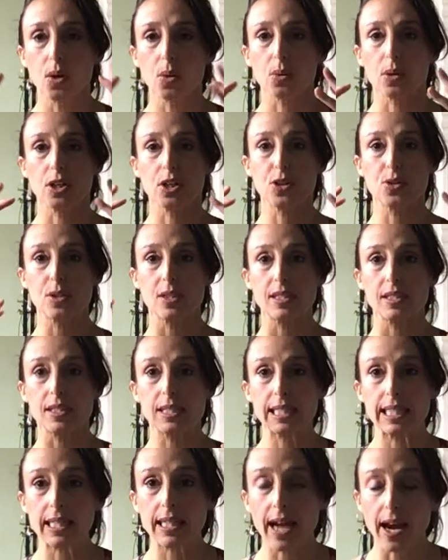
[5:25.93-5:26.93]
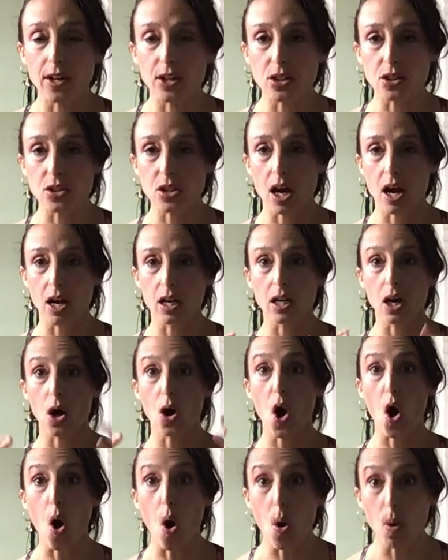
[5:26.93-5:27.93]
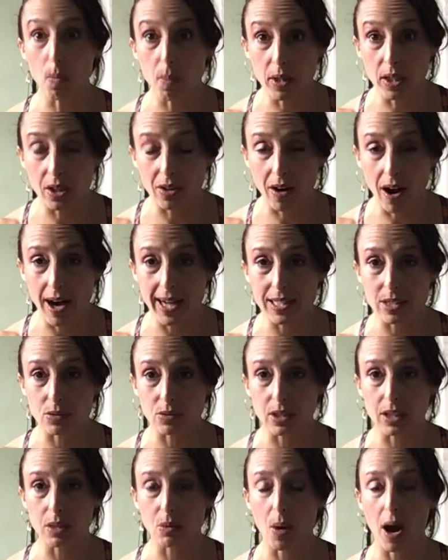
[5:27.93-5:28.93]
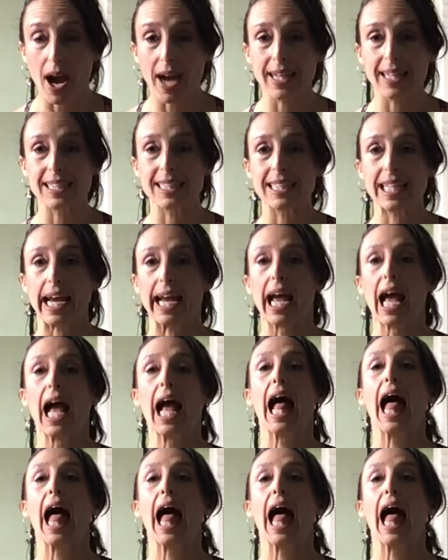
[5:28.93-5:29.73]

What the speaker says: where you stick out your tongue, open your eyes really wide and say,